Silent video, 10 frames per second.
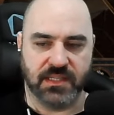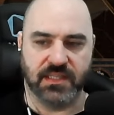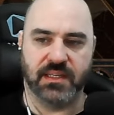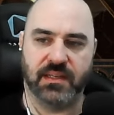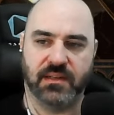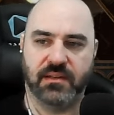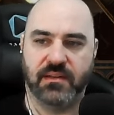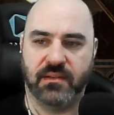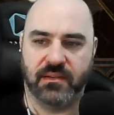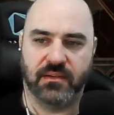
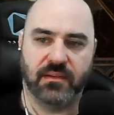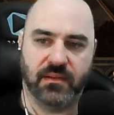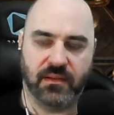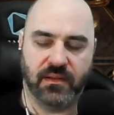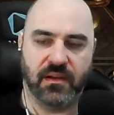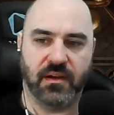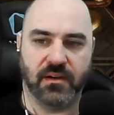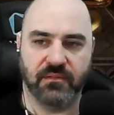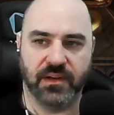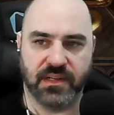then our run is